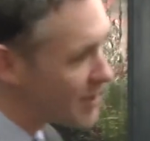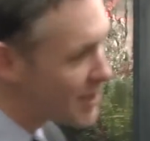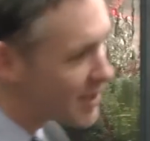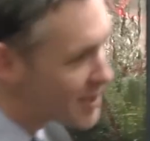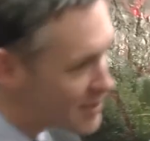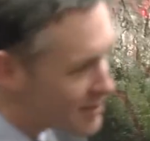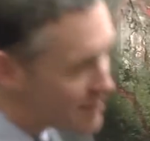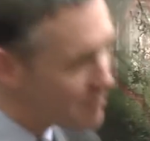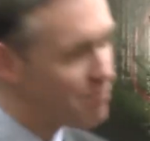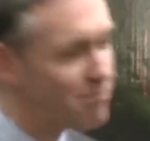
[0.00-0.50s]

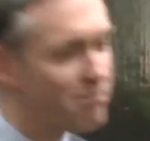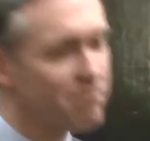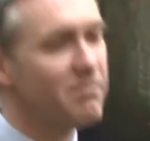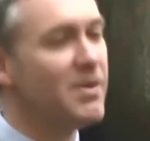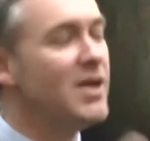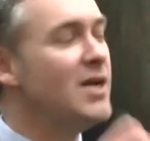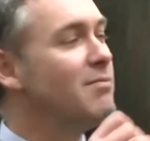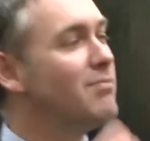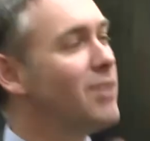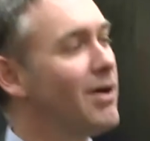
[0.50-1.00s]
willing to
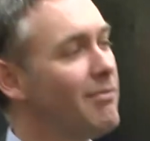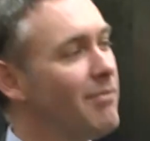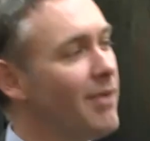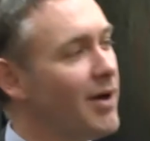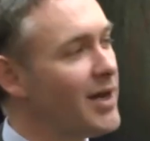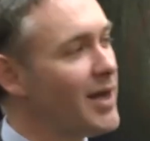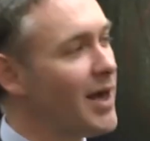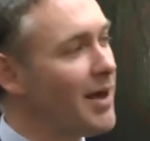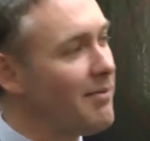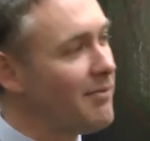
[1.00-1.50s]
put
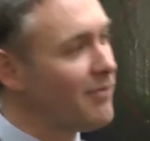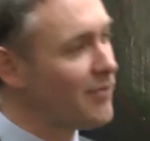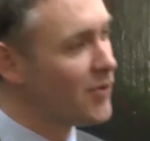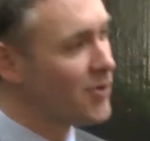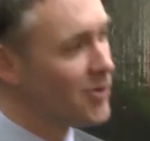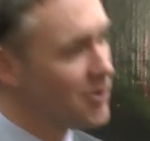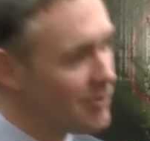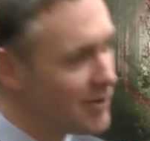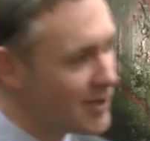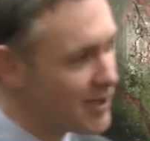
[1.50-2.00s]
my name
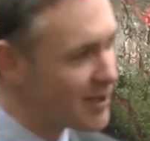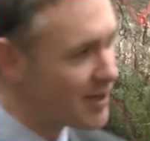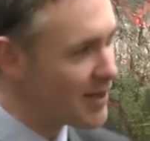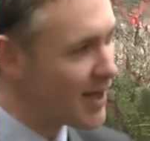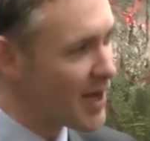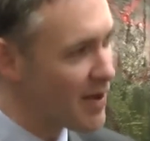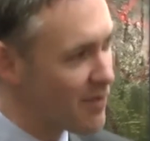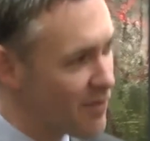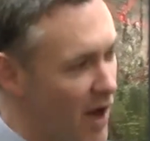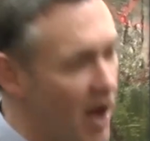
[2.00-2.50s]
forward, and
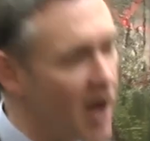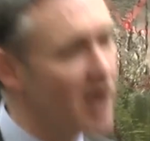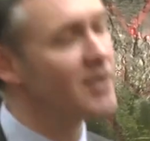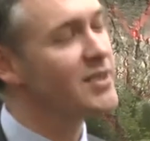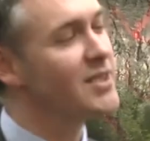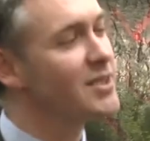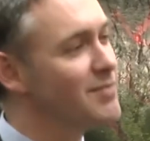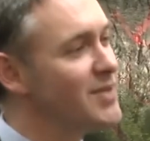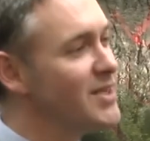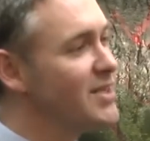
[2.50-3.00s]
they've
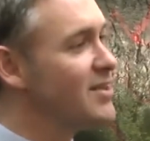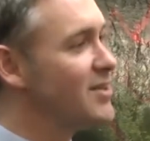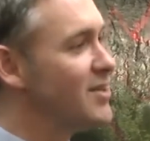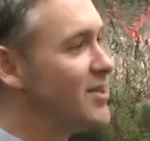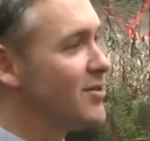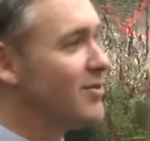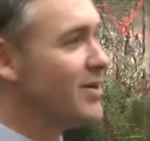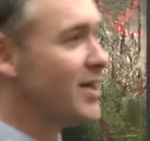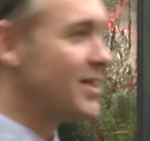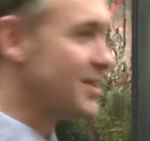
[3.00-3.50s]
asked me to
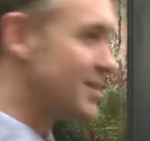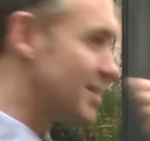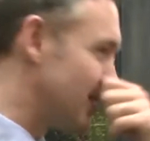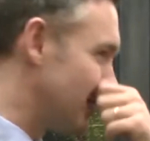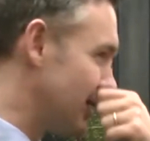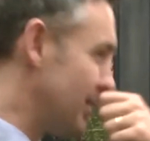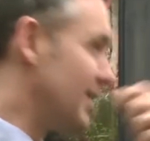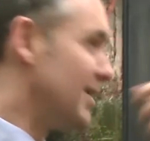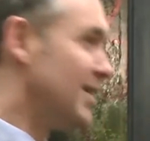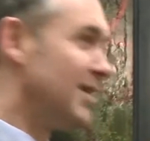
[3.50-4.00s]
do it. And